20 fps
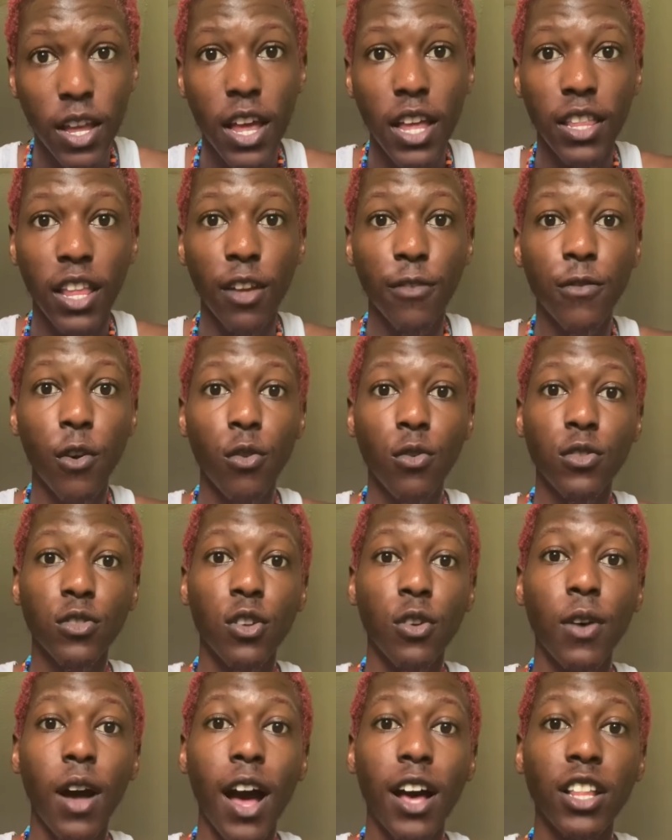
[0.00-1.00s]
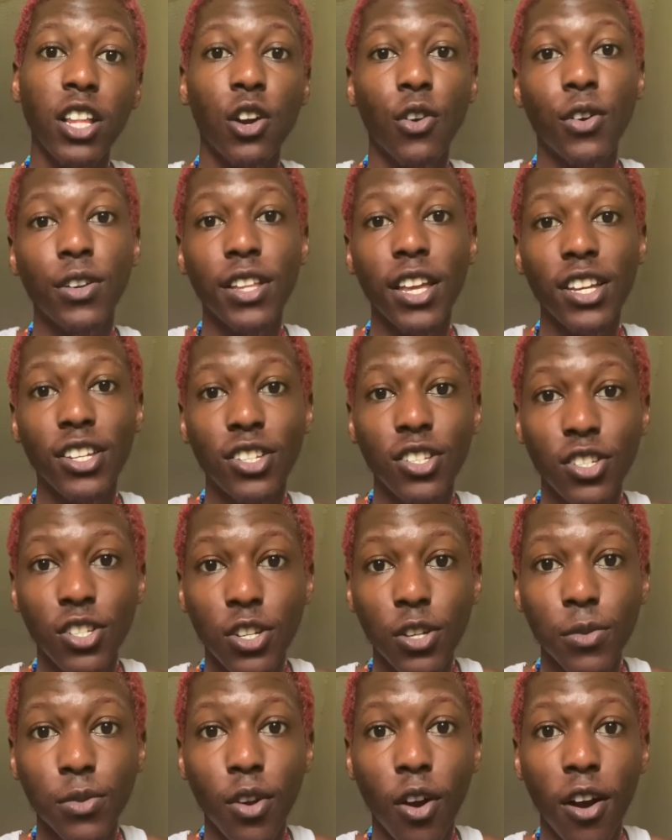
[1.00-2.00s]
They focus on how their
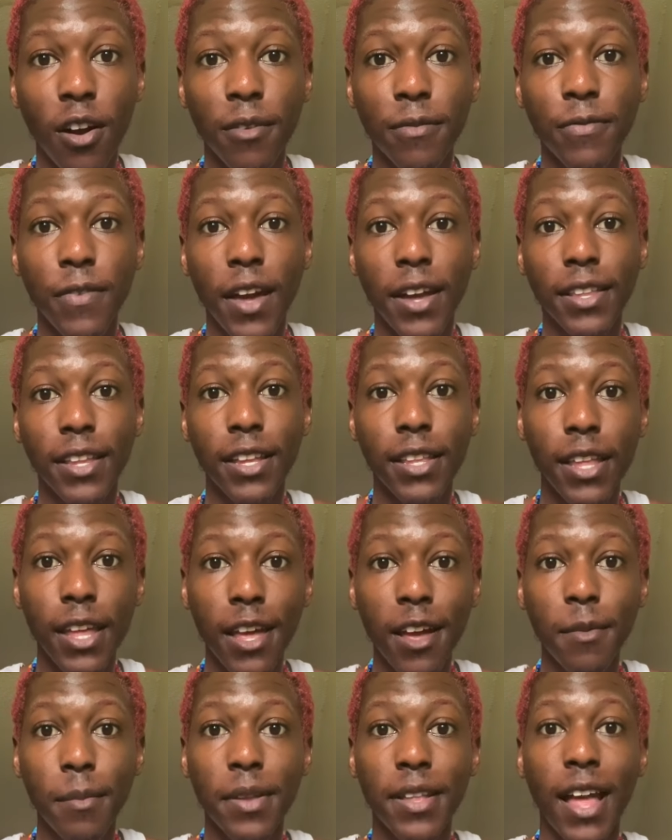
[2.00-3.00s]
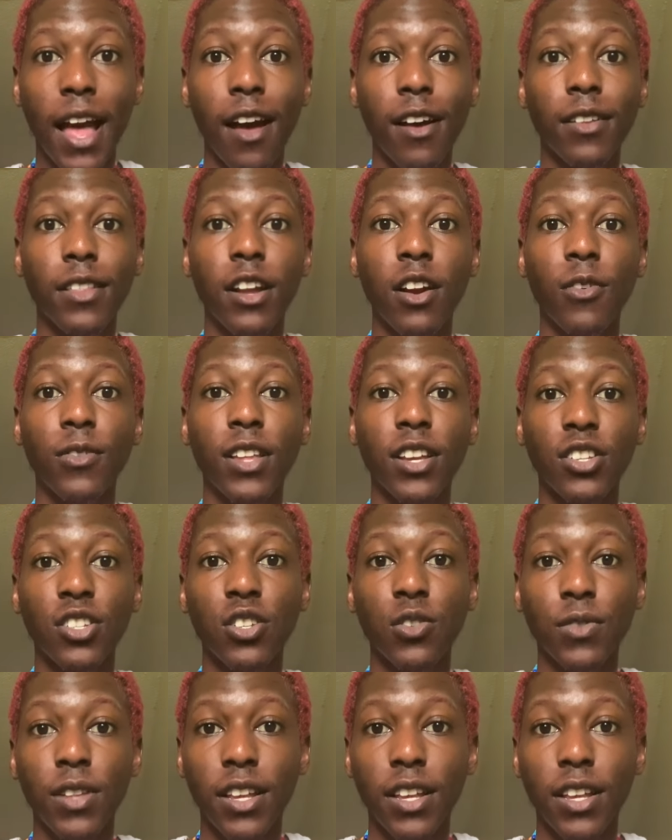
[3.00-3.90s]
relationships are affecting them and how their relationship with